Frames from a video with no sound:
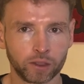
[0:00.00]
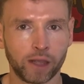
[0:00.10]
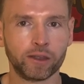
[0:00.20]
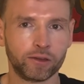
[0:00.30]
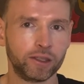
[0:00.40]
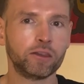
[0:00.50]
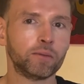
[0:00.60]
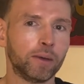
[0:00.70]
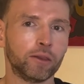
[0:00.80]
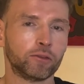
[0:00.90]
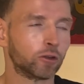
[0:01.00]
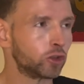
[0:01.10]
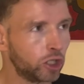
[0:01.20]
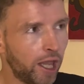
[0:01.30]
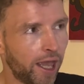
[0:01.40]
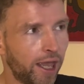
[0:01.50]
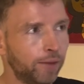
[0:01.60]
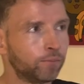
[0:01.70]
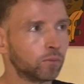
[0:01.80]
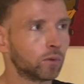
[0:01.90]
And then at the end of the month, I'll
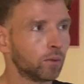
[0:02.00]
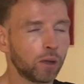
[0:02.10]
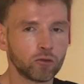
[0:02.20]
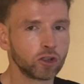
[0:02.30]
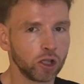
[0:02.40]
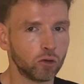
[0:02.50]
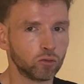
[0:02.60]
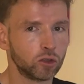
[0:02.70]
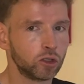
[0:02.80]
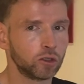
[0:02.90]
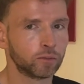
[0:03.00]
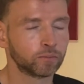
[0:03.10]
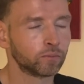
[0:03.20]
share my results.